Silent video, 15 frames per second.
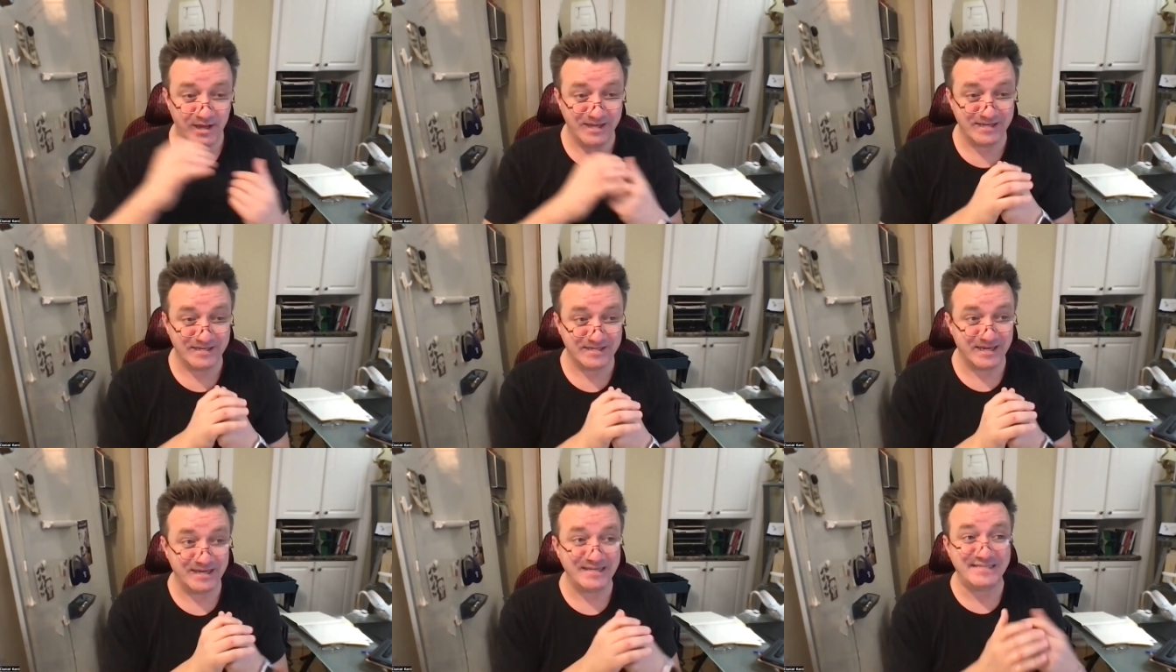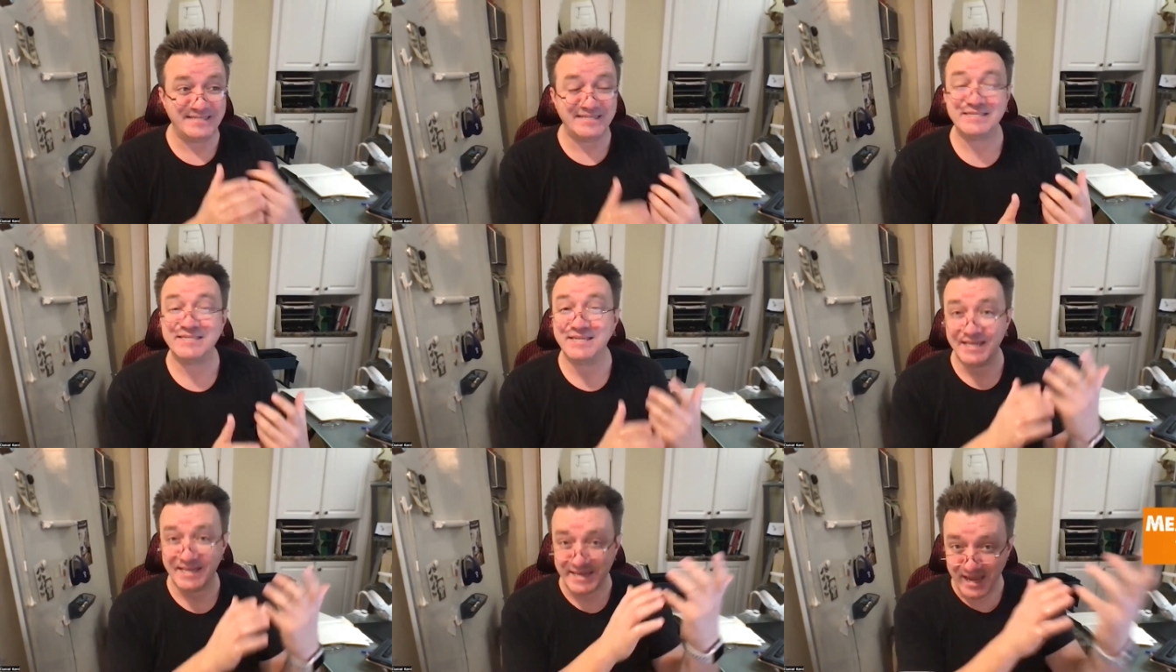is a
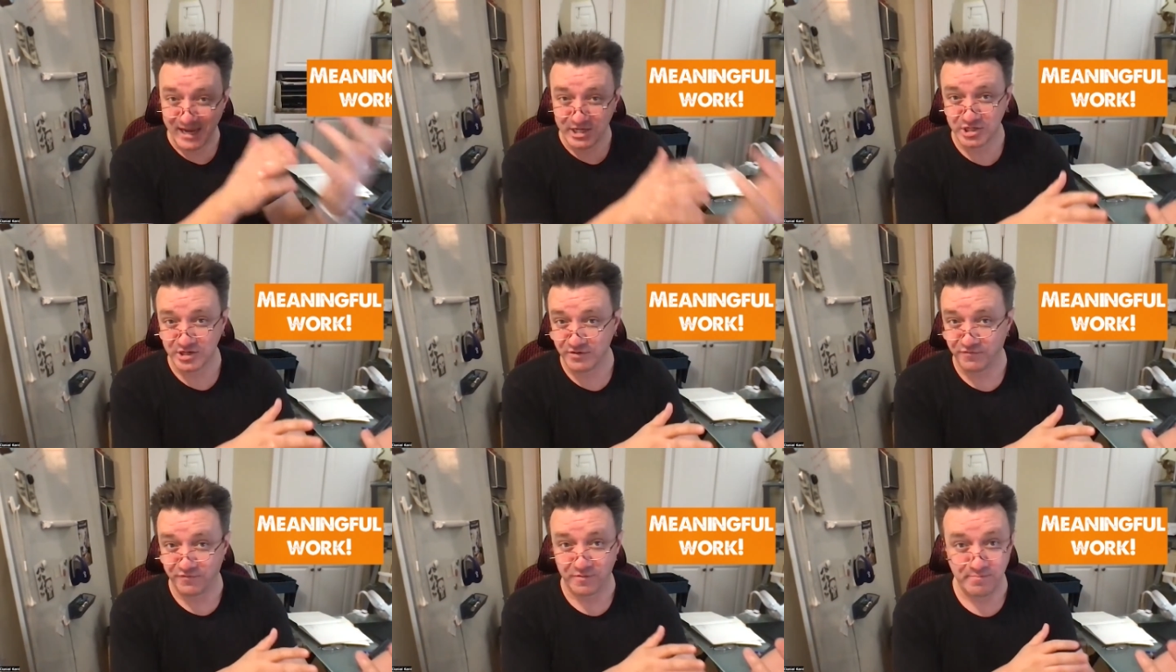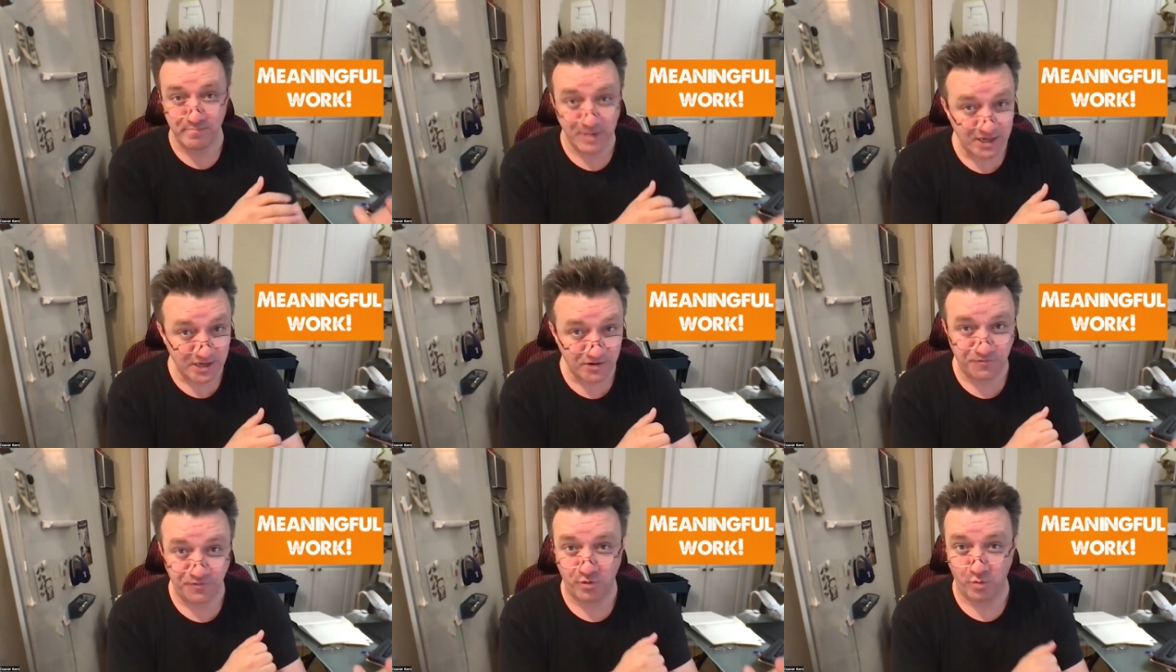disconnection from
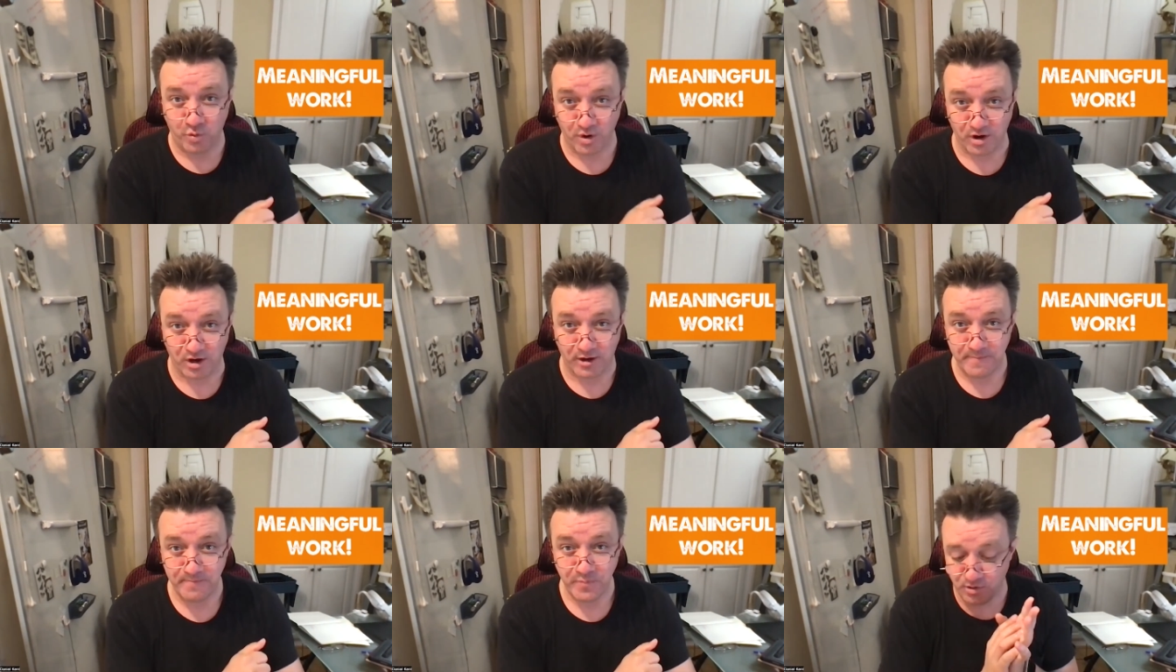meaningful work.